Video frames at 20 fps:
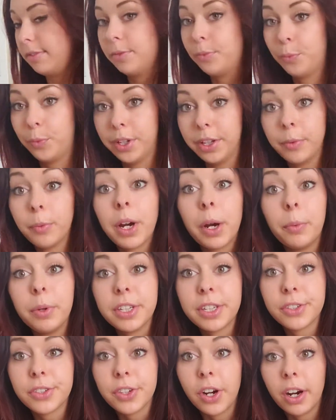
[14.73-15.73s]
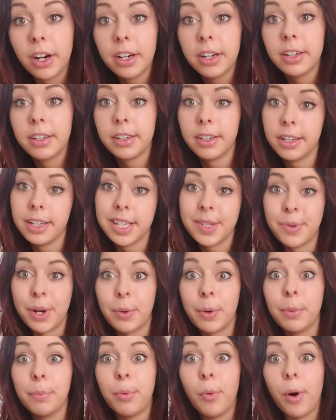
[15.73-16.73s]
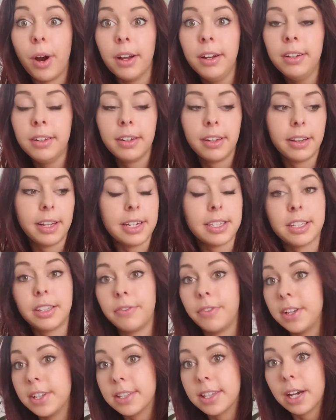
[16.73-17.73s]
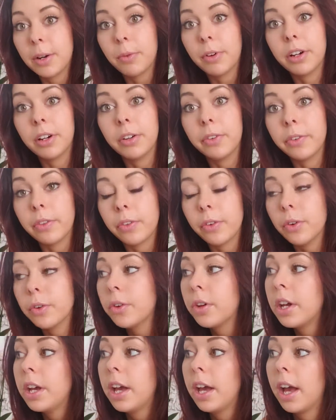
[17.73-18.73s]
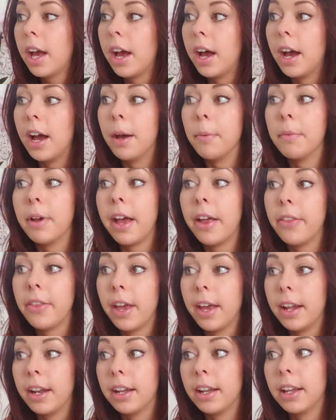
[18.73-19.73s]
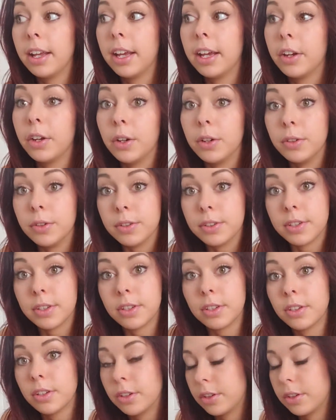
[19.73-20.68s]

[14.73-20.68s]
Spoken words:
where we start is where we're born. That's the phase that we're going through. And then it goes,